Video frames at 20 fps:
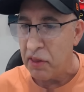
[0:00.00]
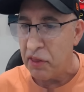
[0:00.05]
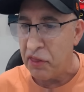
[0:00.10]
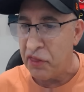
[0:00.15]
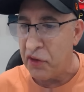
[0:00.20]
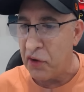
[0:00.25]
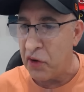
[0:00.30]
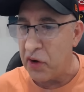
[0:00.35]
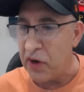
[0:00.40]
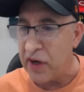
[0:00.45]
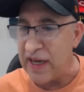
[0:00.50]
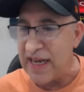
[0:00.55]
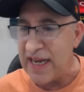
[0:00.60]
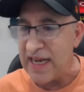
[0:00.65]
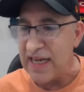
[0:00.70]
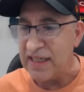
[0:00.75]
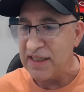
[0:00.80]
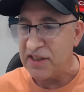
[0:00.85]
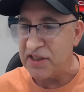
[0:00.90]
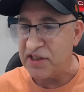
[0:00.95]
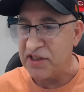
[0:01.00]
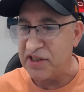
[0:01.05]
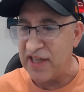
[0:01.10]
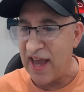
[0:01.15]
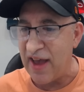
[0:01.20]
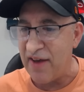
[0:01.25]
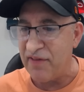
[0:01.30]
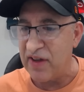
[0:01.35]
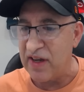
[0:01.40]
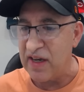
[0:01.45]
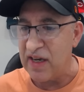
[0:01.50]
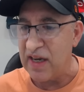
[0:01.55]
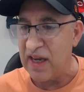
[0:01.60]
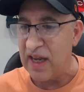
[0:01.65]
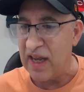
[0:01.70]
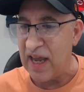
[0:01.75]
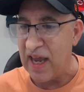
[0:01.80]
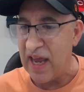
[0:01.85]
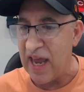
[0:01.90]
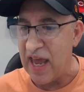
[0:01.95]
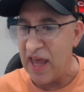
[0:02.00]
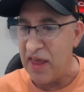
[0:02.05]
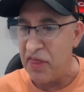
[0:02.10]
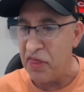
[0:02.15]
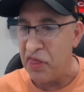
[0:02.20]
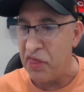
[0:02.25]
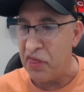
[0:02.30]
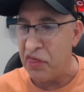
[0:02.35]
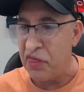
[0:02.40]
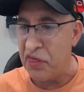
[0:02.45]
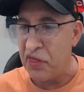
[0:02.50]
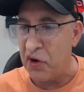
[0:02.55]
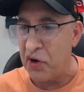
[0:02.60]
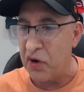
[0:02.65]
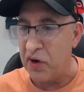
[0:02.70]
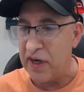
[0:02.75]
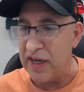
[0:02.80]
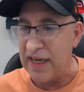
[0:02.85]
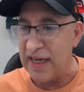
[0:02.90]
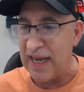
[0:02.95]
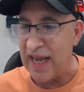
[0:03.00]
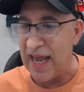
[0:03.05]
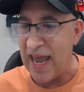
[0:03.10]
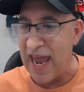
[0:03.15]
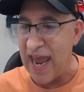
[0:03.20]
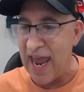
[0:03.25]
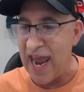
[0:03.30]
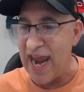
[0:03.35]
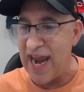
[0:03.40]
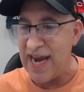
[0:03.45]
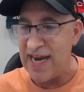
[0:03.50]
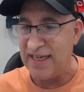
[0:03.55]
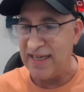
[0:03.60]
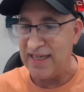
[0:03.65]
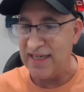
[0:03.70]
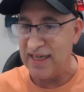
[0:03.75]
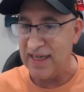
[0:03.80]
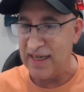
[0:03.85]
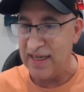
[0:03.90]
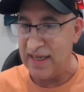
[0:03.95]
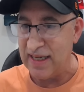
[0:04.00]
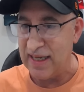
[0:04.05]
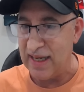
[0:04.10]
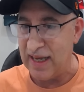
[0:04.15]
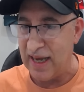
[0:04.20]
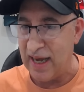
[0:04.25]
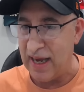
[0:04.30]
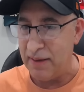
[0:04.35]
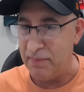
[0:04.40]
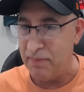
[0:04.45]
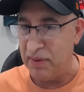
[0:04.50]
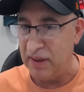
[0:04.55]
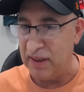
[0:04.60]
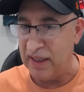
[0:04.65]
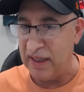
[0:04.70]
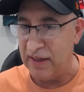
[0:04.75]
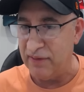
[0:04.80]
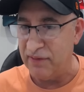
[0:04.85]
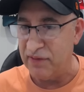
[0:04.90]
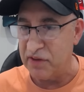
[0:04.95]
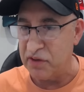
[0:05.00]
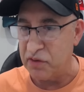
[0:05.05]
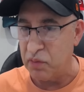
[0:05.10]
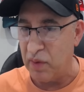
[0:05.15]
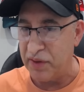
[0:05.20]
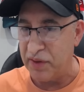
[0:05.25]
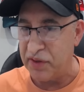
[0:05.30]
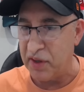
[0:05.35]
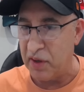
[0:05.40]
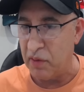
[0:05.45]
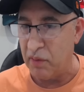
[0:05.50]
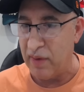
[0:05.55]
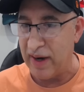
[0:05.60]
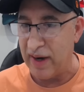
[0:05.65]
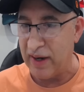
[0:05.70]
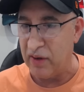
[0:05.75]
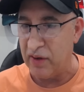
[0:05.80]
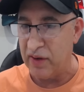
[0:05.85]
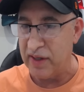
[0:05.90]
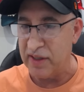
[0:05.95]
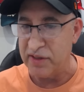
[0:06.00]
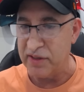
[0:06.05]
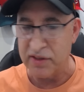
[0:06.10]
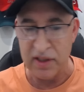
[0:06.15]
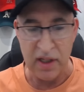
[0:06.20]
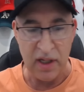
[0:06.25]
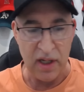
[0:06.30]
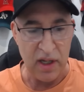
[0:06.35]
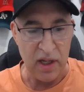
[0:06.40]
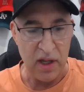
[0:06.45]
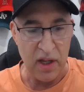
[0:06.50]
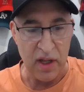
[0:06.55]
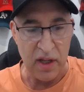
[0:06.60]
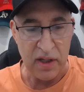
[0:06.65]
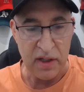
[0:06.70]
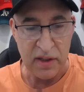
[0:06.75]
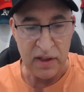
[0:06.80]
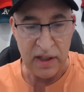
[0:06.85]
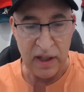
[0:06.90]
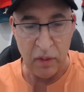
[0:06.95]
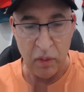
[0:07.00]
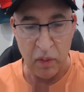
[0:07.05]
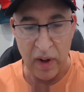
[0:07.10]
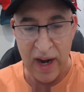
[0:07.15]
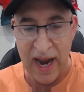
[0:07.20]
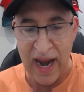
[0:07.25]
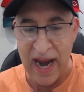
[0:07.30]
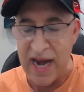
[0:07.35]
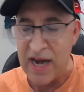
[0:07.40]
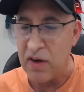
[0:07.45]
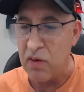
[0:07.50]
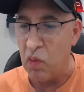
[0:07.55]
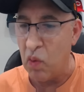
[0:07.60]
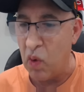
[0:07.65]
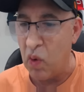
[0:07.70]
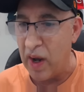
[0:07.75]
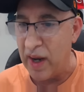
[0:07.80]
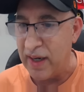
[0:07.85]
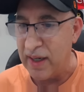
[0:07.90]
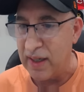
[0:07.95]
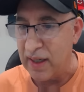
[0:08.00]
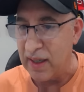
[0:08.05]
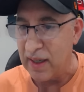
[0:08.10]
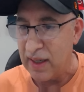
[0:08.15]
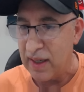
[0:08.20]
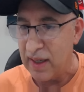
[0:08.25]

37-38, I believe, is what their record is. They were 8-1,